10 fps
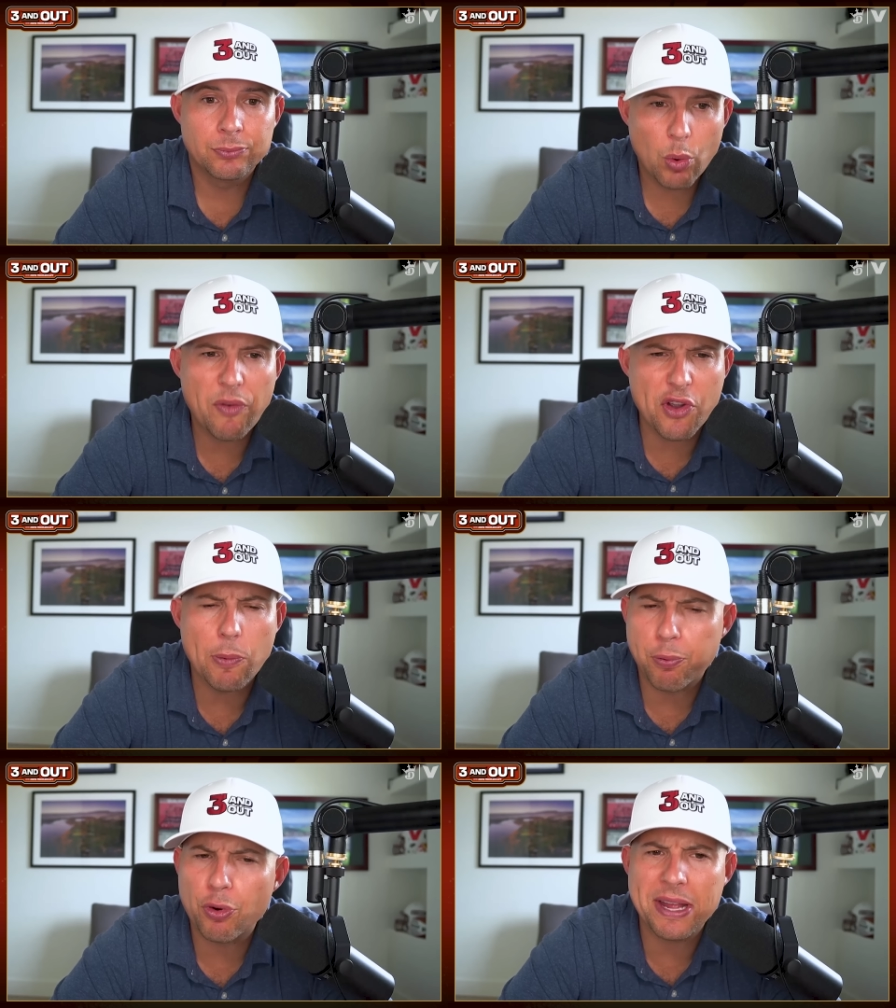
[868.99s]
We feel
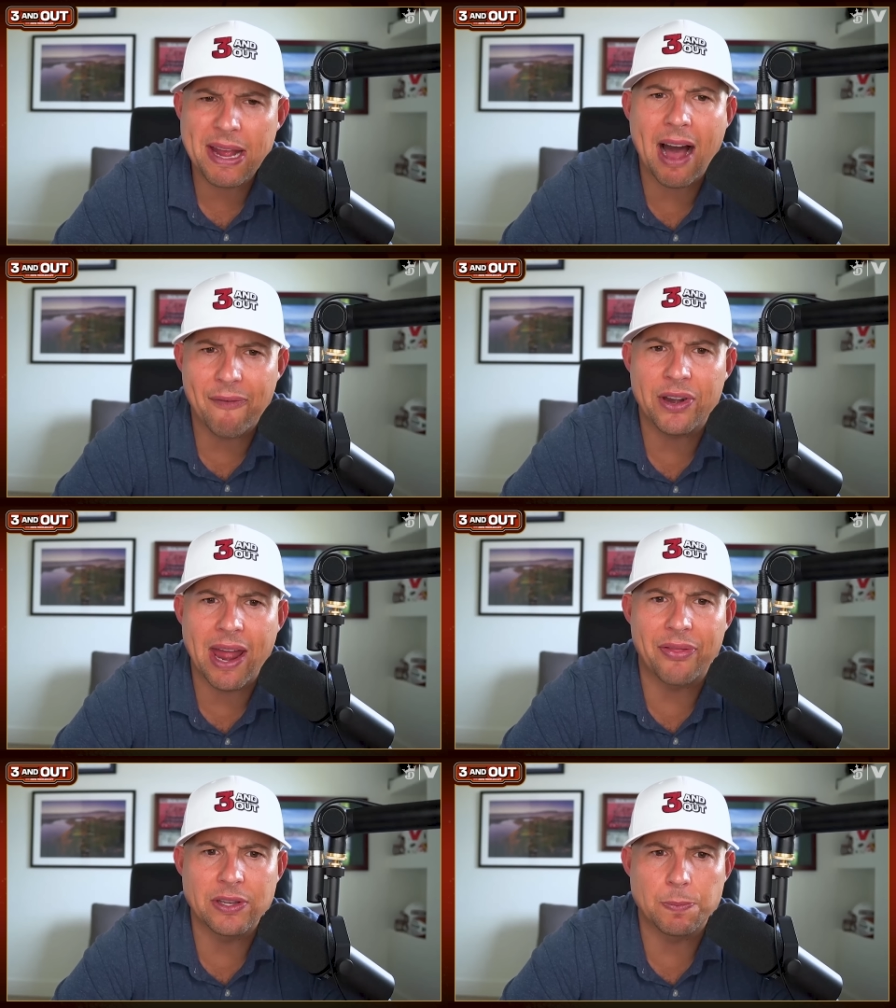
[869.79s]
pretty confident
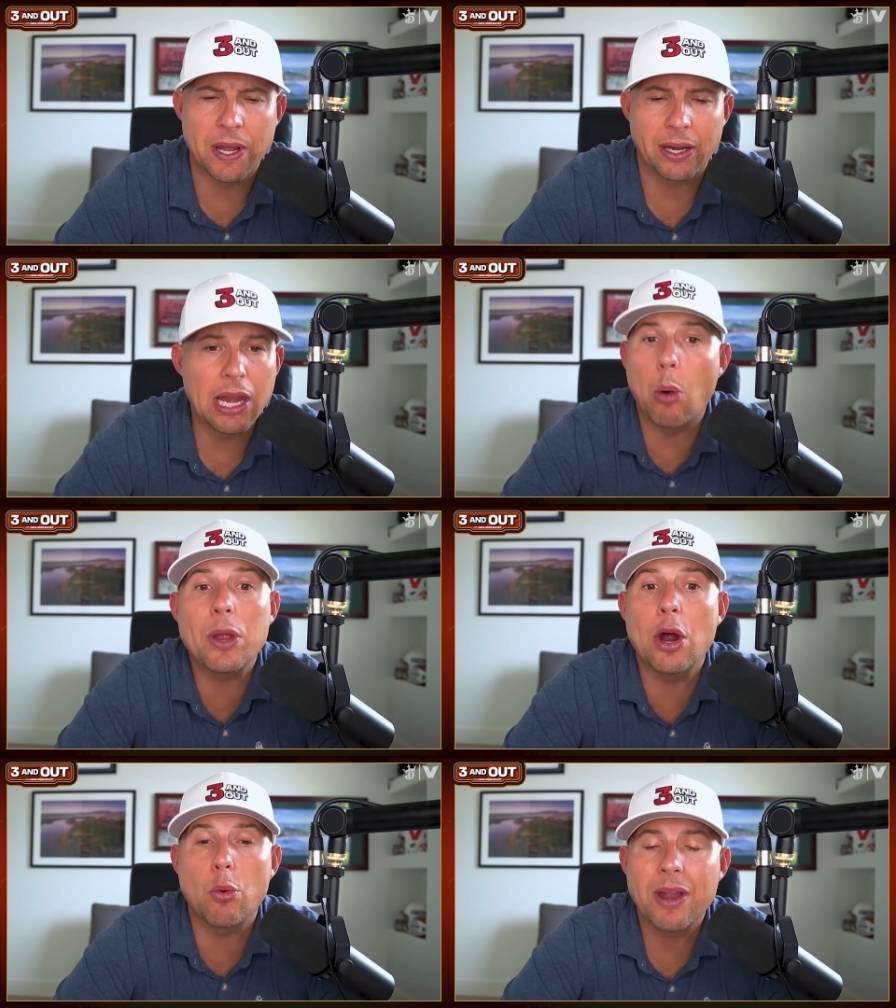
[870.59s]
at this pick. Now, we
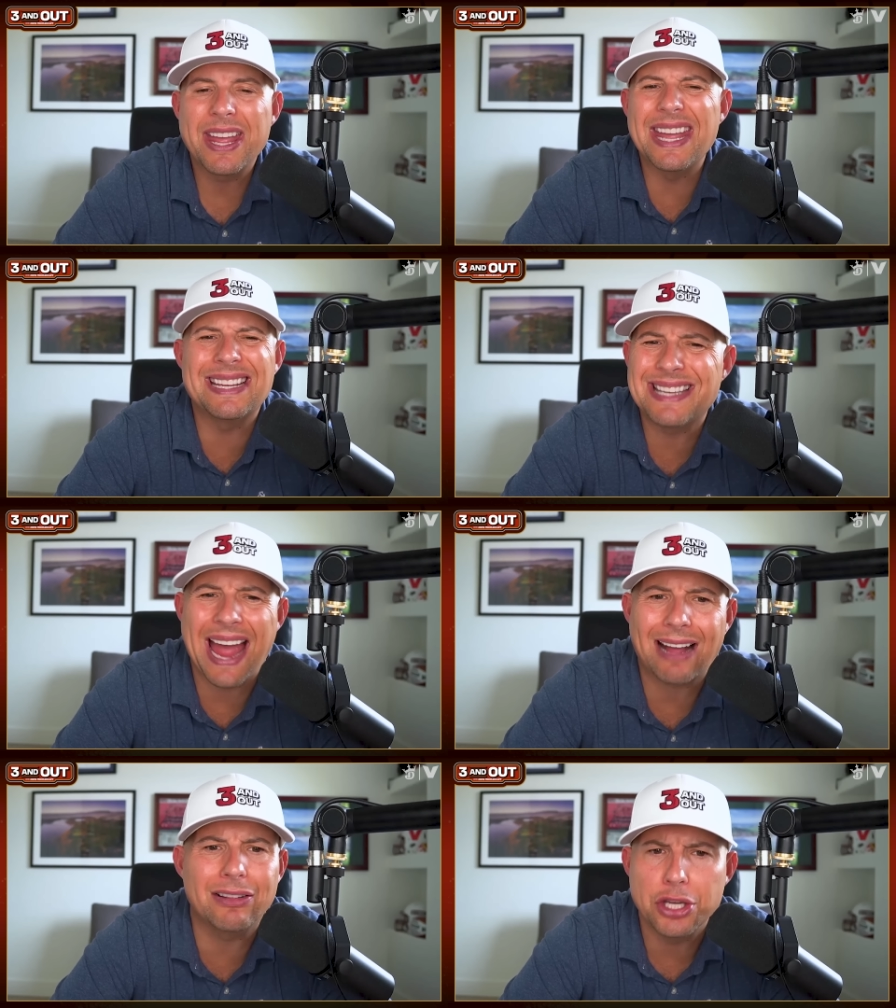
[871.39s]
don't
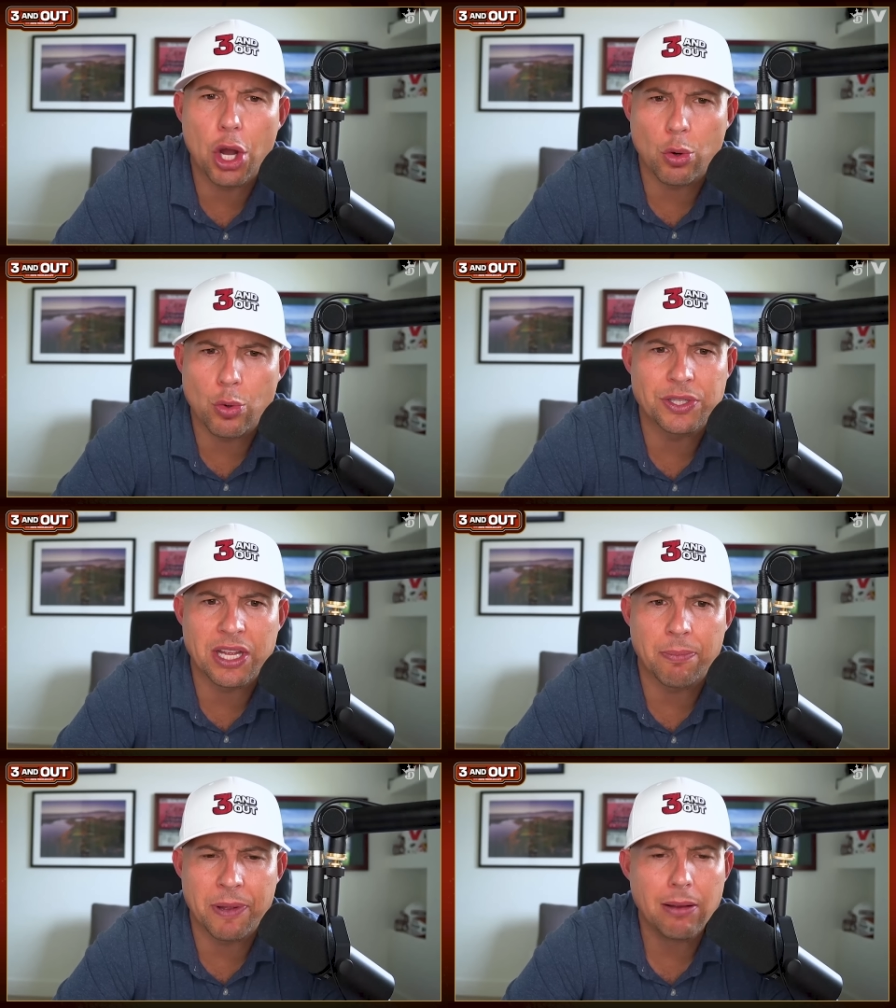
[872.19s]
exactly know who he's going
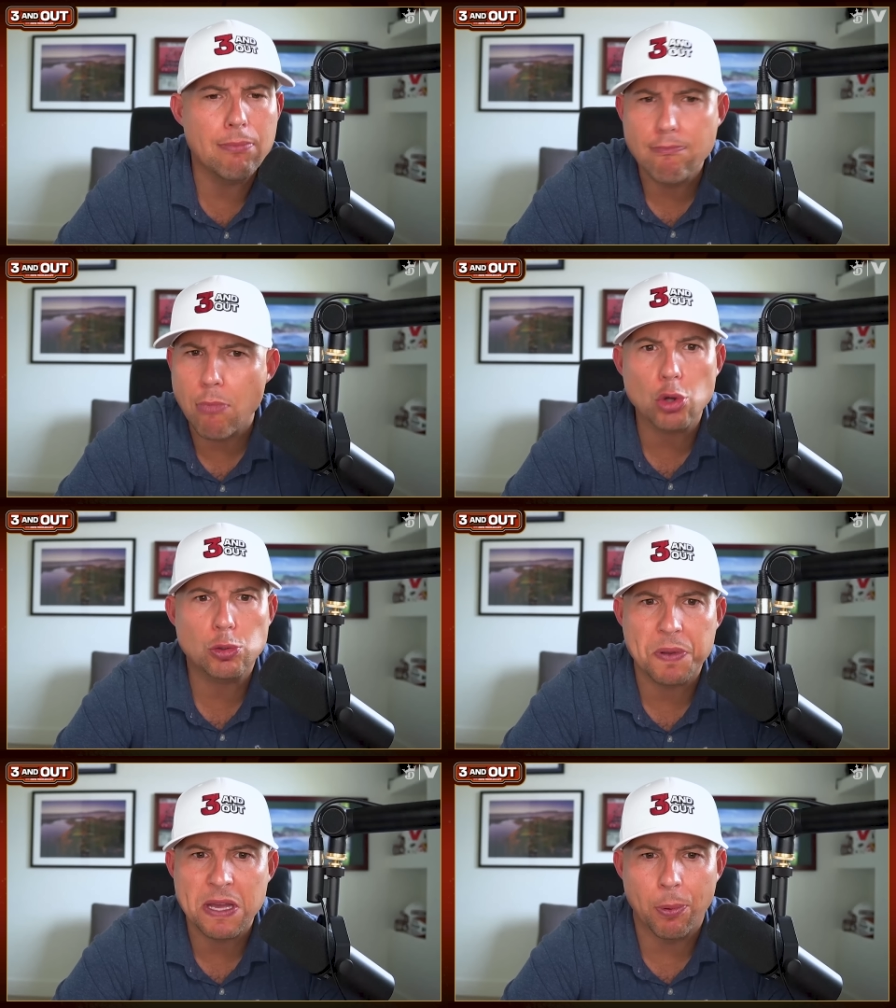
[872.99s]
to pick,
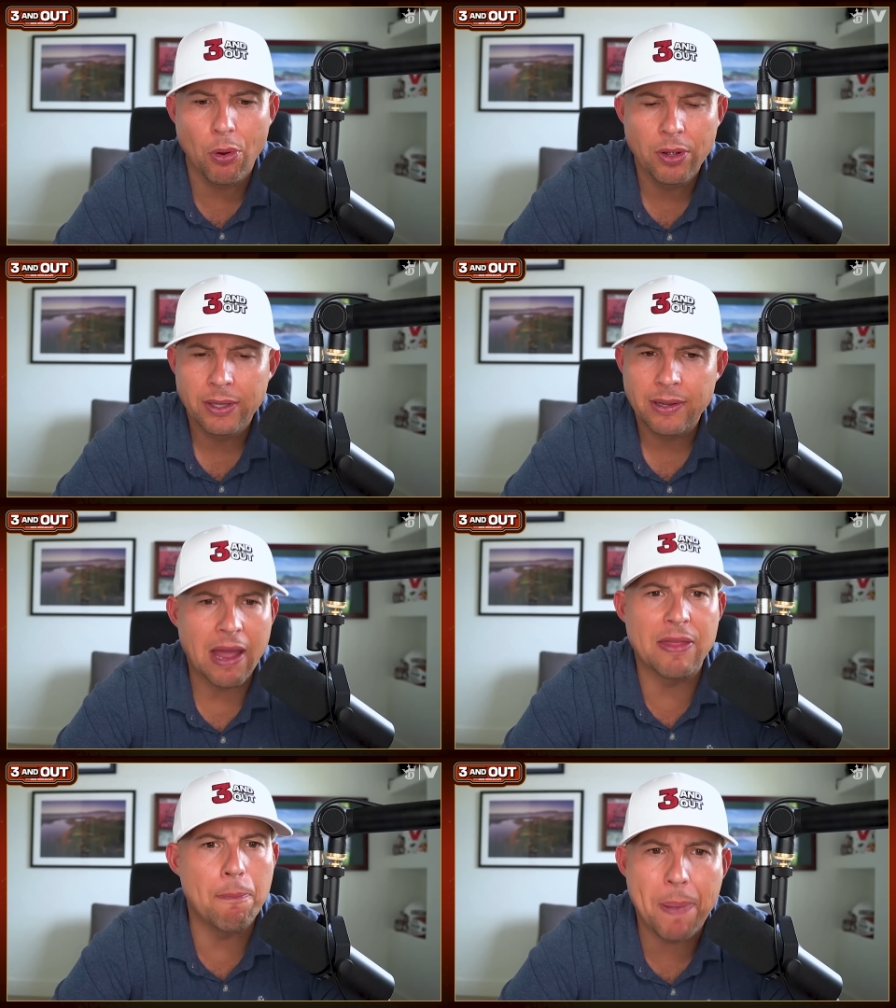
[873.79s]
most people,
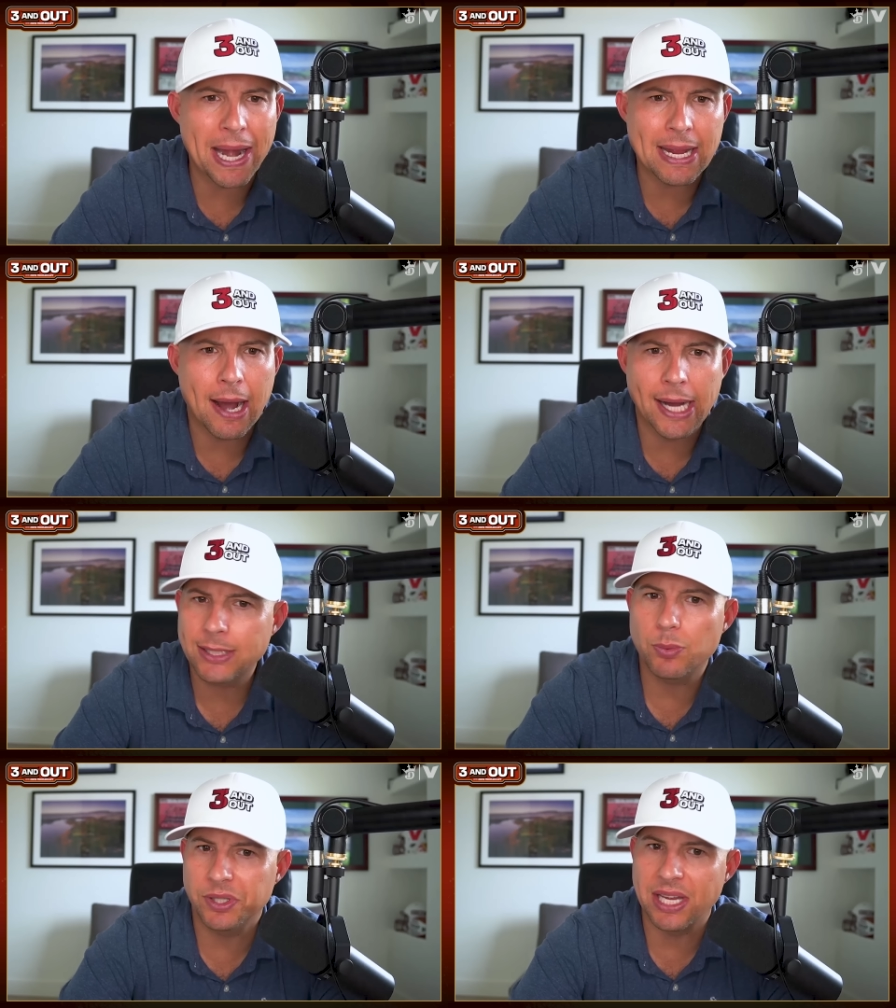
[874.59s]
and the betting
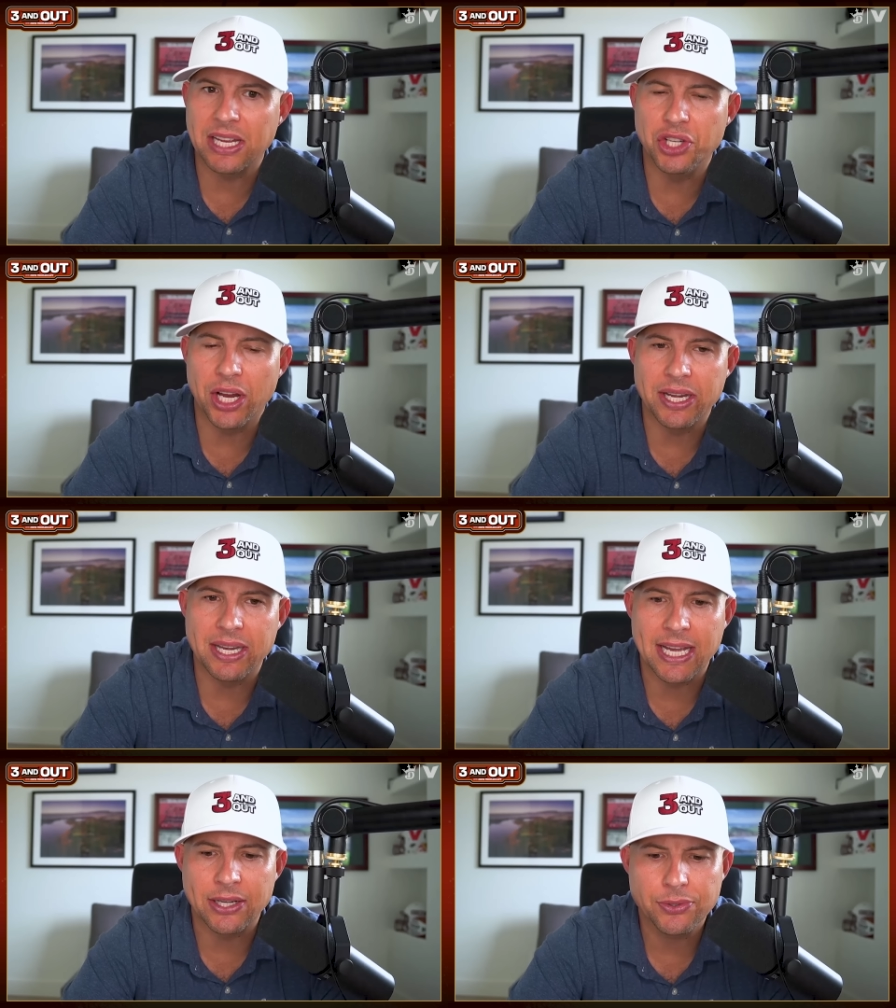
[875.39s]
odds would say Jayden
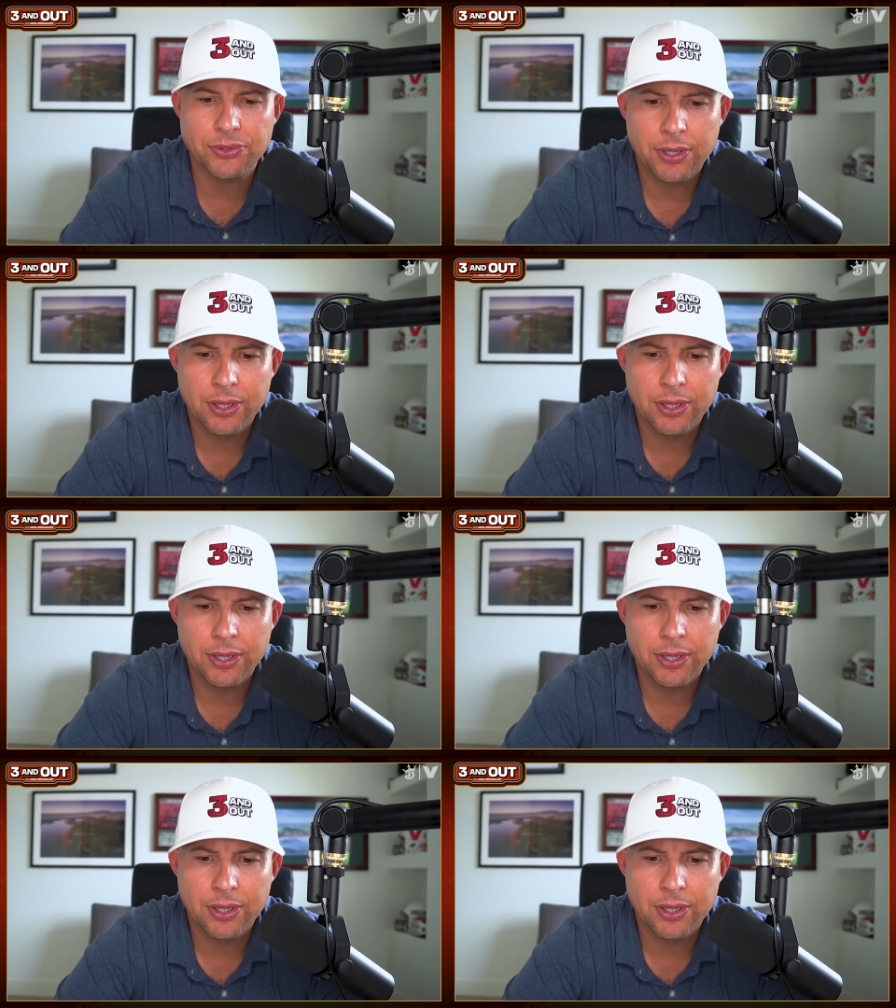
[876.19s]
Daniels.